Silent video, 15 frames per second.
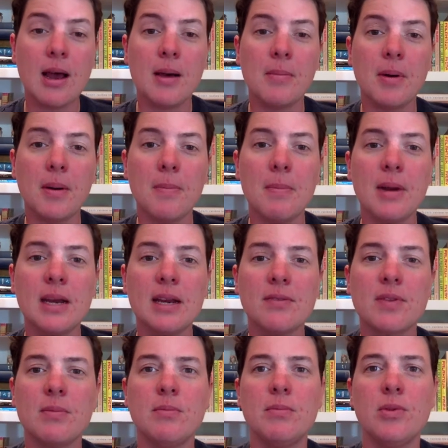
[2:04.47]
but many of
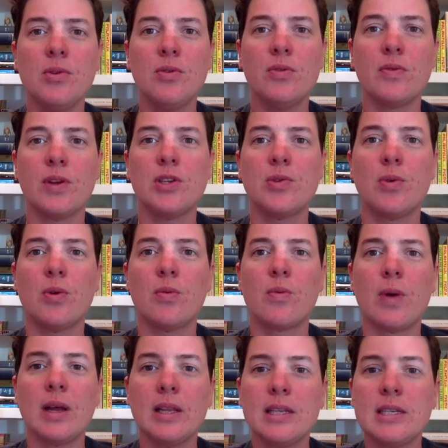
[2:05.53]
them move into a
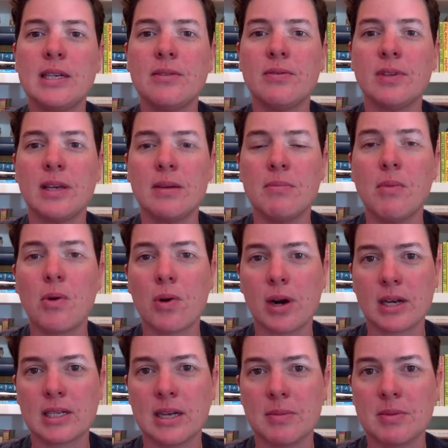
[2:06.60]
relatively more
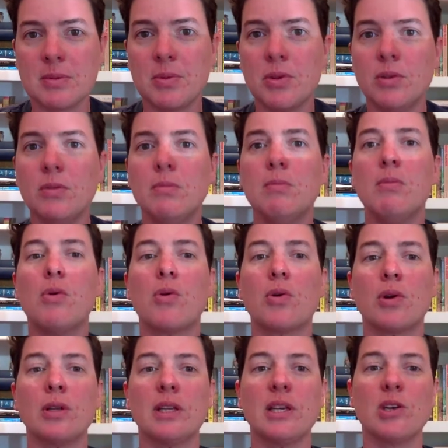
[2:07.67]
acceptable,
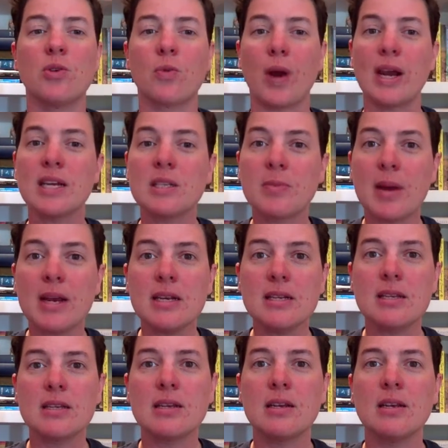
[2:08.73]
morally gray
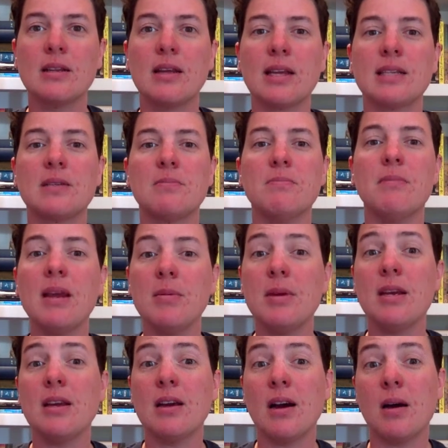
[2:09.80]
space that's
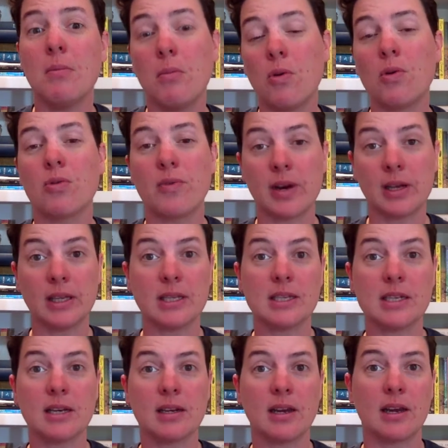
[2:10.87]
maybe a more
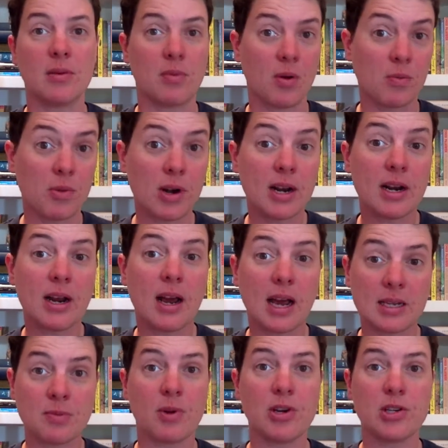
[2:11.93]
realistic and appropriate
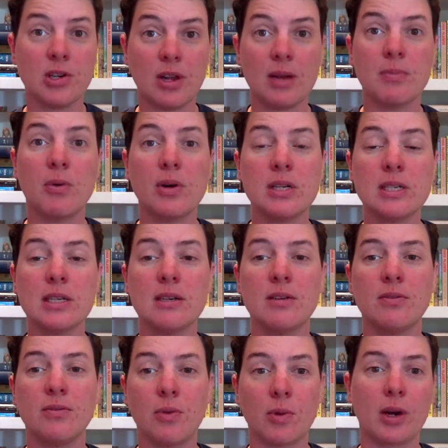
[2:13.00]
aspirational endpoint
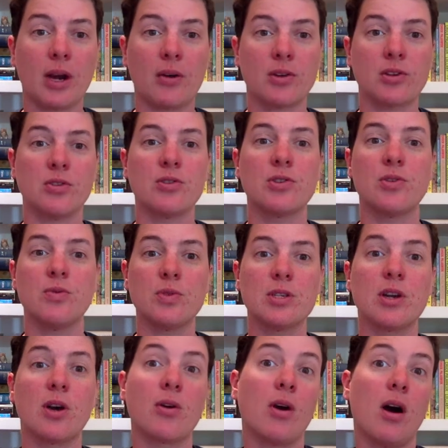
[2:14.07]
for characters who
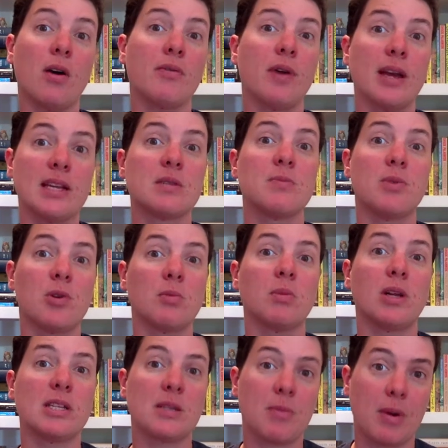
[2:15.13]
start off as
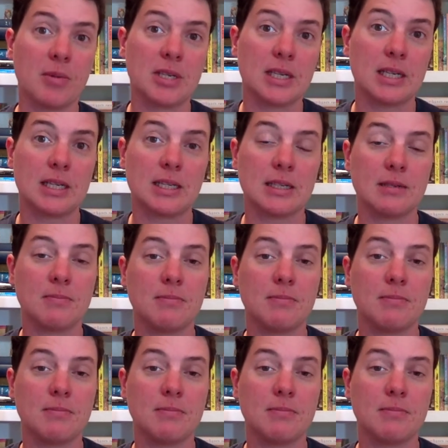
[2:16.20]
pure-blood supremacists.